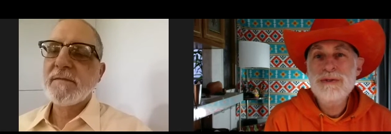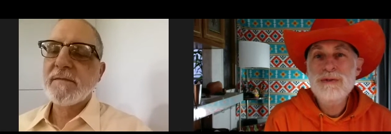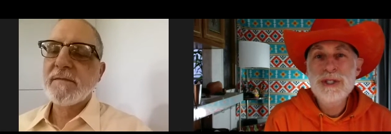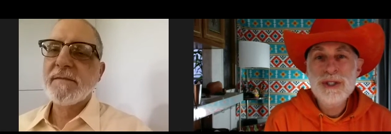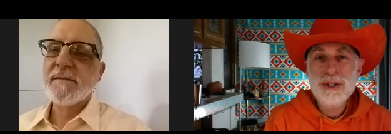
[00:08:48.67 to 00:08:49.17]

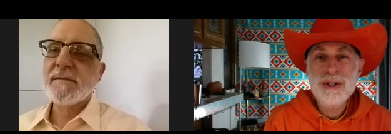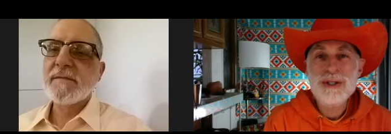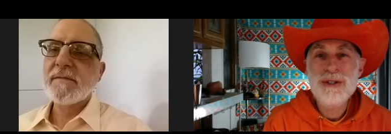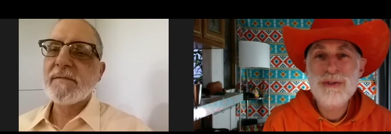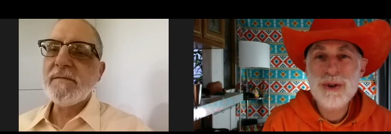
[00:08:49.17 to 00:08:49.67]

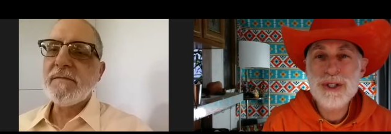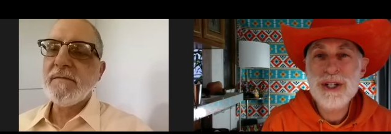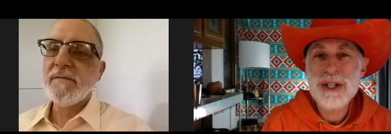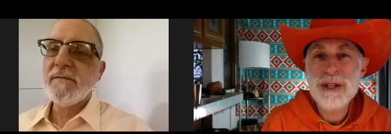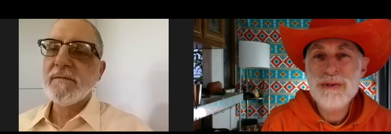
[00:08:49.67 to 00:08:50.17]
Speaker 1: research.
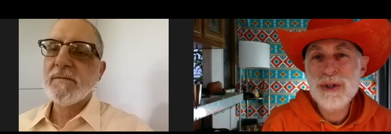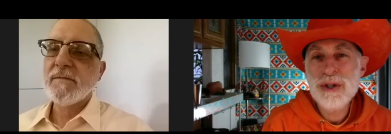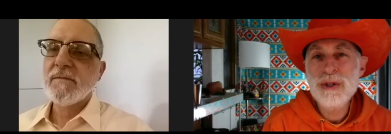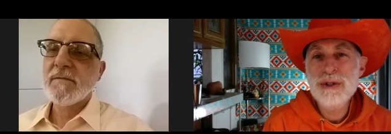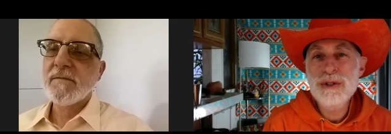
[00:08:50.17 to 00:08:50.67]
Fortunately, if you
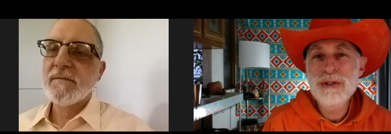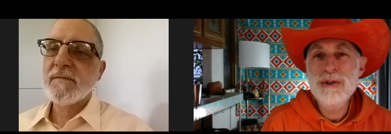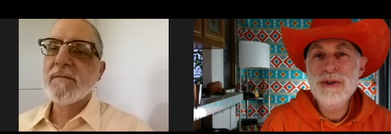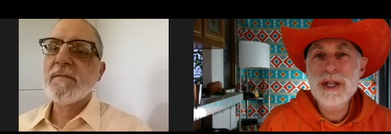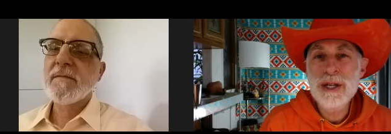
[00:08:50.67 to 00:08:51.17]
go to
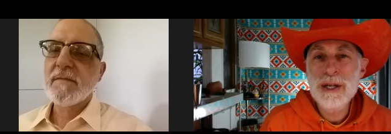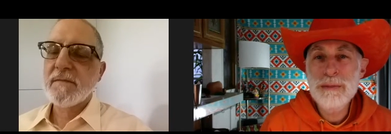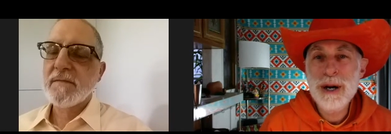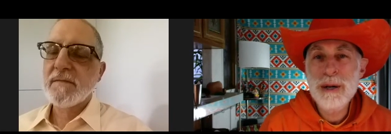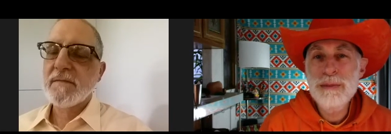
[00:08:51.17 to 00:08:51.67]
the
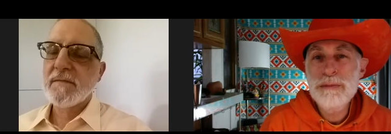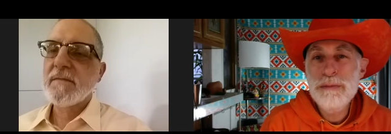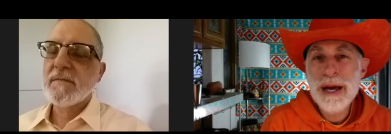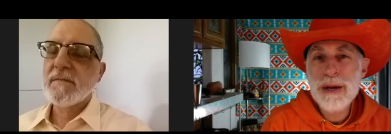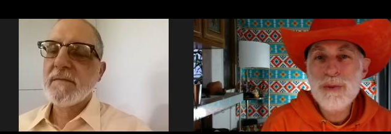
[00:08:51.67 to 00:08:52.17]

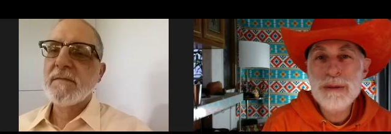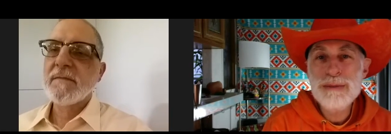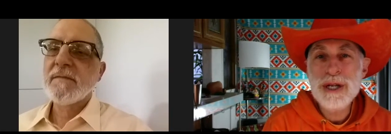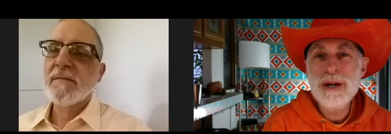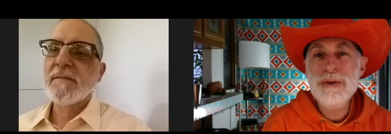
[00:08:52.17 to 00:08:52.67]
PubMed
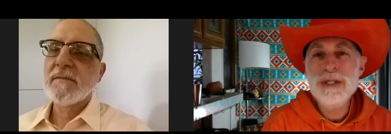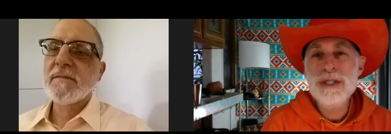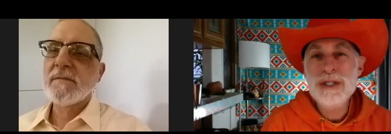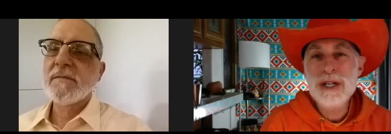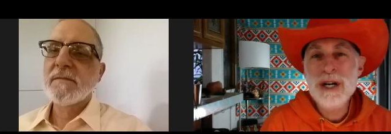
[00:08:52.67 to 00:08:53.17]
website, which
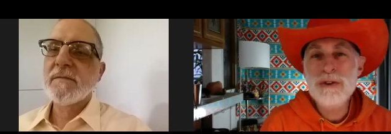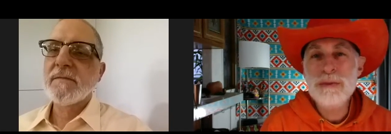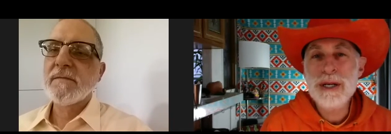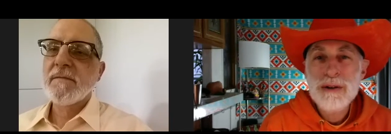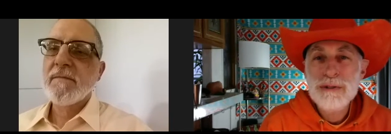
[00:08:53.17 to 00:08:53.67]
is the
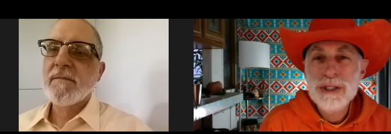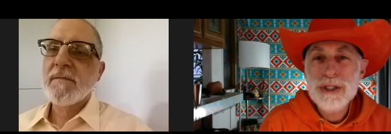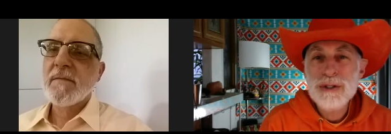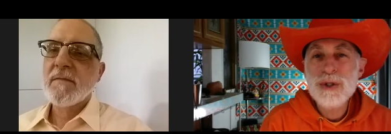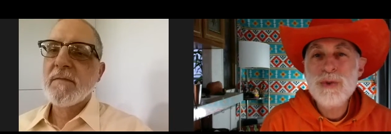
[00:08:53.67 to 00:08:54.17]
government
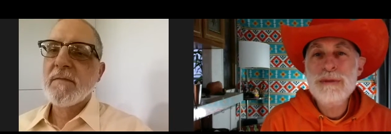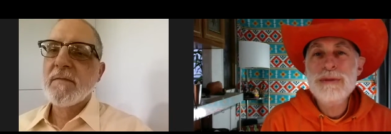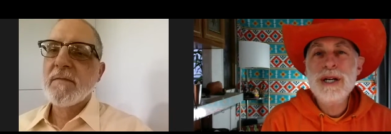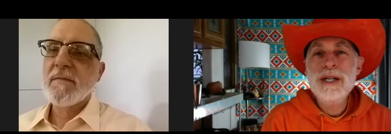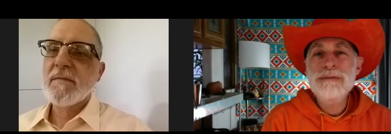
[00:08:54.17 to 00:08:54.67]
research
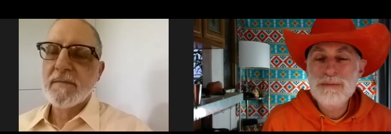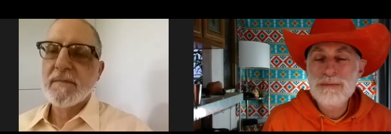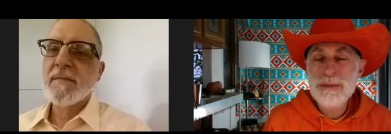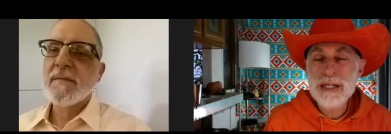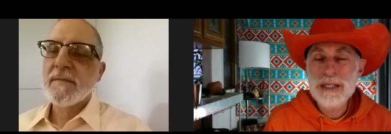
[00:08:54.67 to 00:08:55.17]
website,
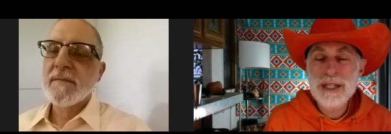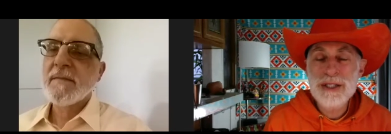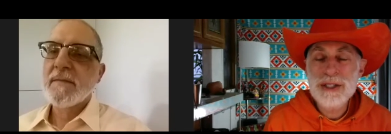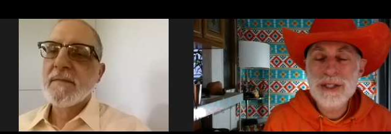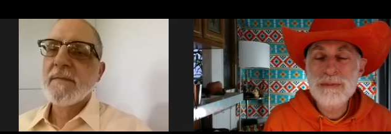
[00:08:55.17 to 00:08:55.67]

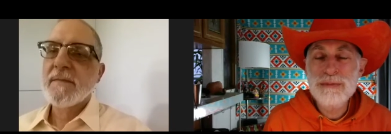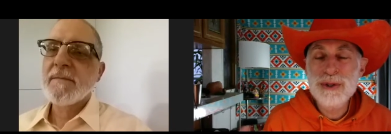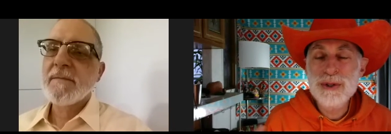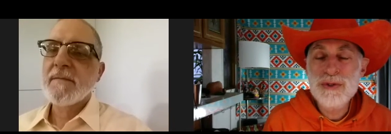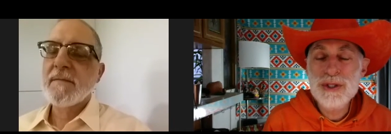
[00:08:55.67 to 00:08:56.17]
meditation
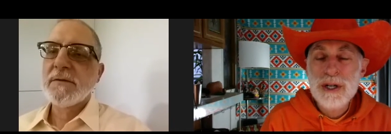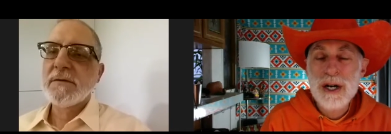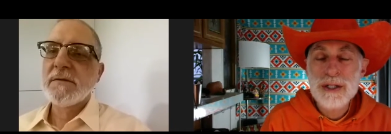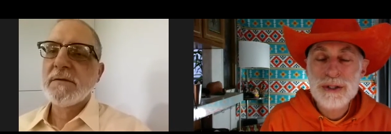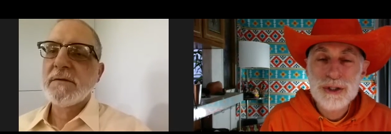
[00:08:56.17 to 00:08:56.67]
improves
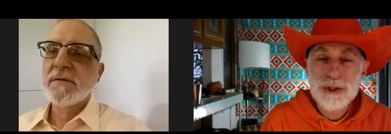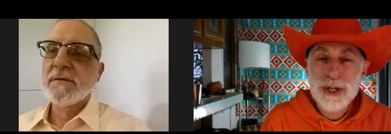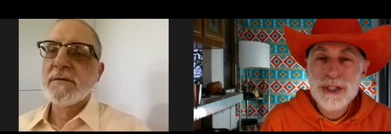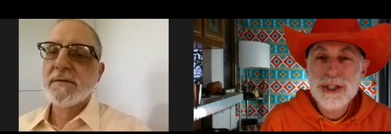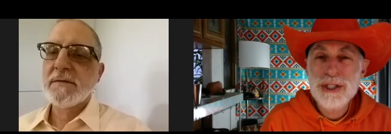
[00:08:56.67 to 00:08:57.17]

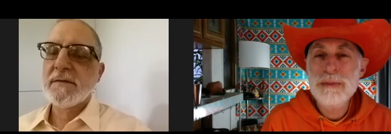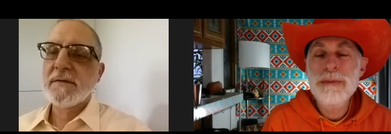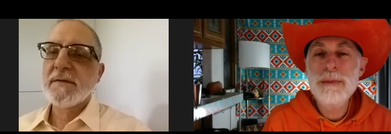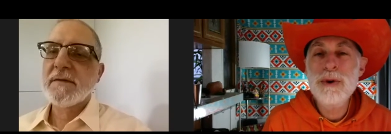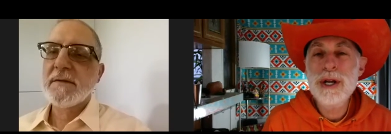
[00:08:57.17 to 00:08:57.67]
concentration and
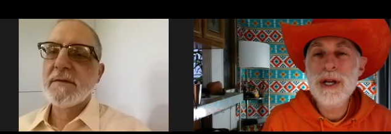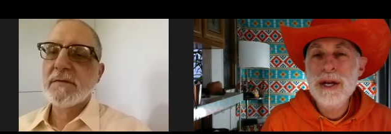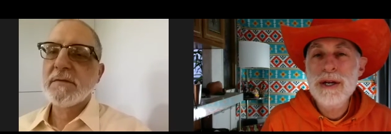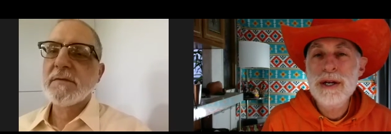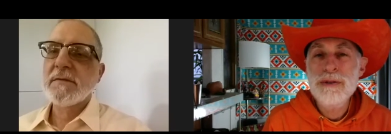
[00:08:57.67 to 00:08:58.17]
memory.
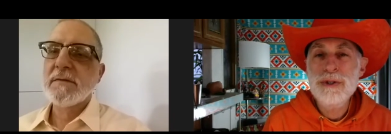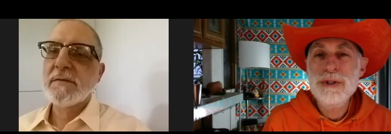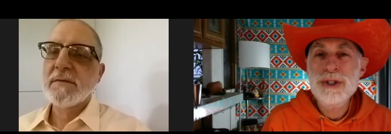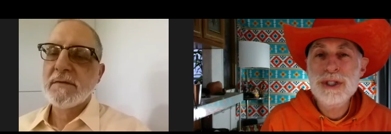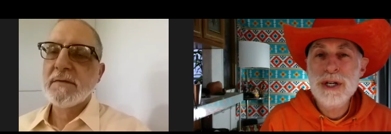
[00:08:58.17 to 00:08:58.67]
If you're
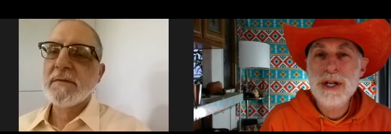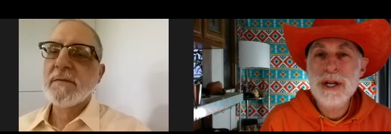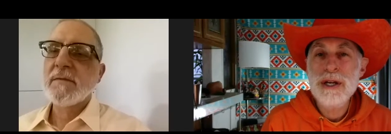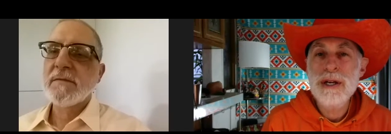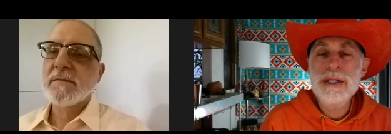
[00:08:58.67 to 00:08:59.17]

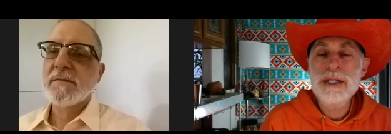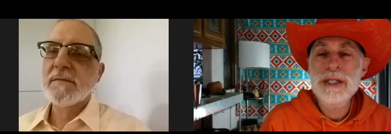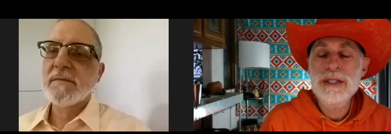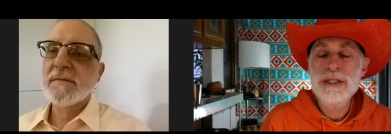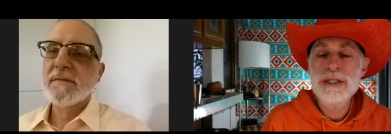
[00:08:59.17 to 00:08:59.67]
studying,
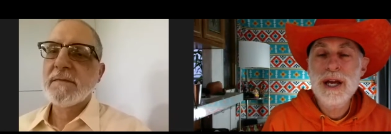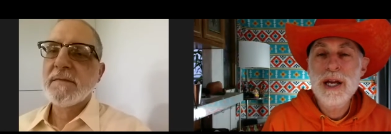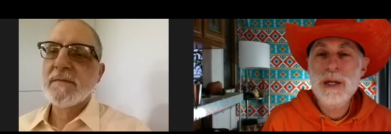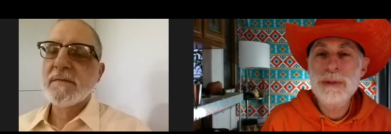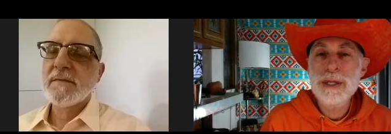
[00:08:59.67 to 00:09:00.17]
it's
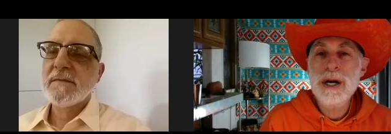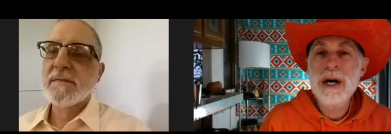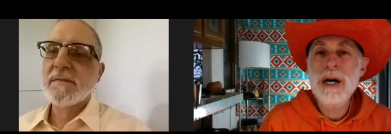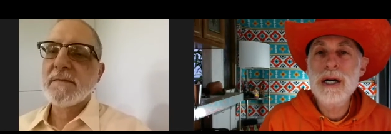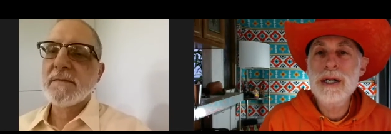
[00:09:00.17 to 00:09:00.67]
helping the
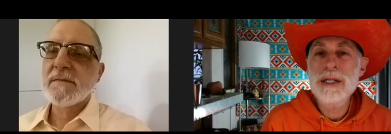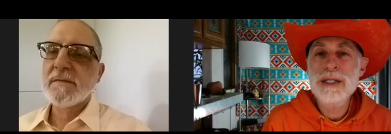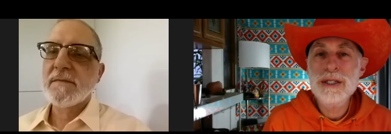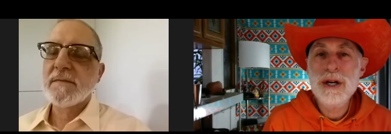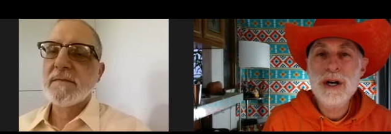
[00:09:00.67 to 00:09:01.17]
heart.
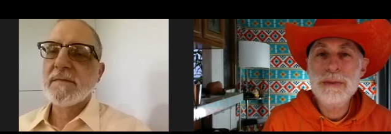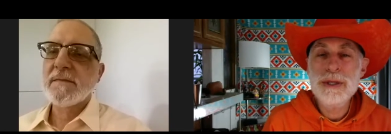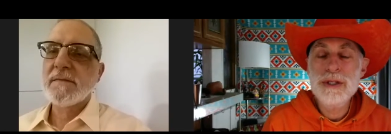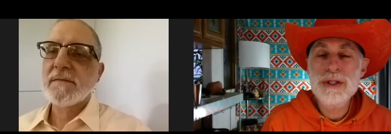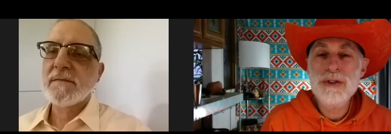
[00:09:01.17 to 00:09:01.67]
It's calming
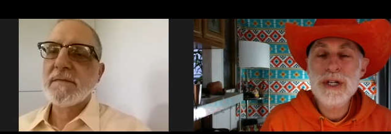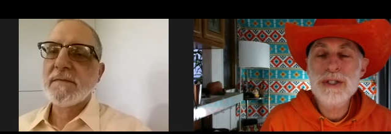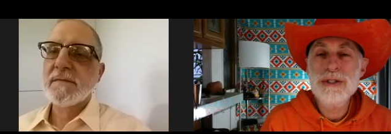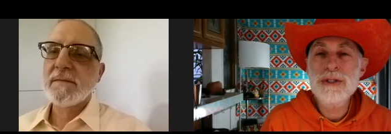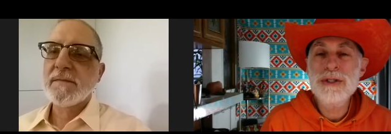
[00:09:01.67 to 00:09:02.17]
the
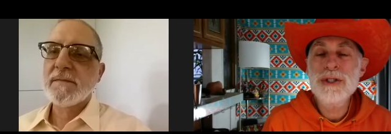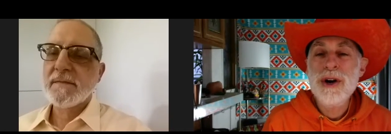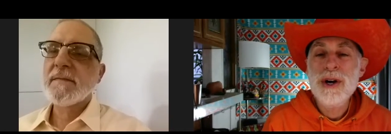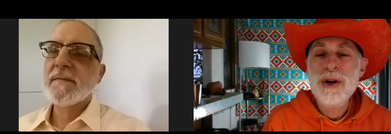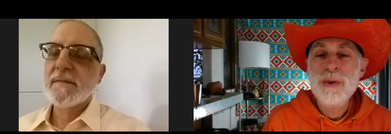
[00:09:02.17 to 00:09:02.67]
stressors.
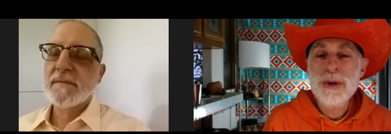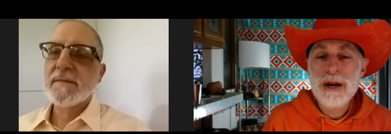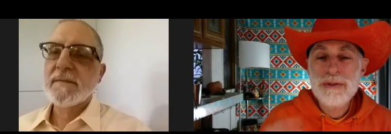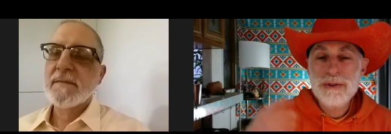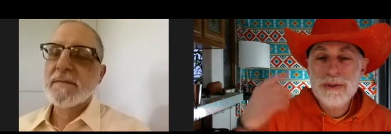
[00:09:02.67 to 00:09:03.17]
We
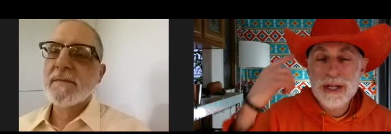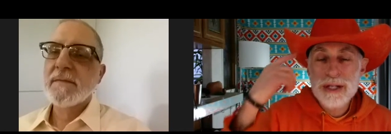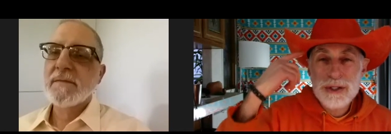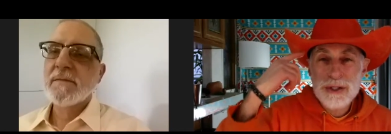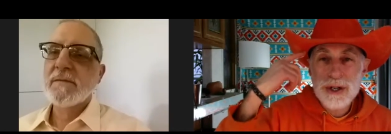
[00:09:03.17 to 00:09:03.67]
have a
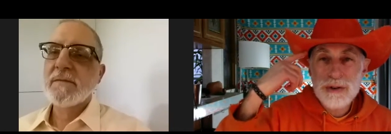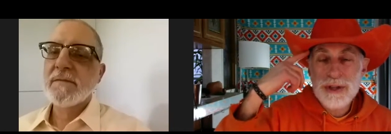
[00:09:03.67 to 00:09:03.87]
vagus nerve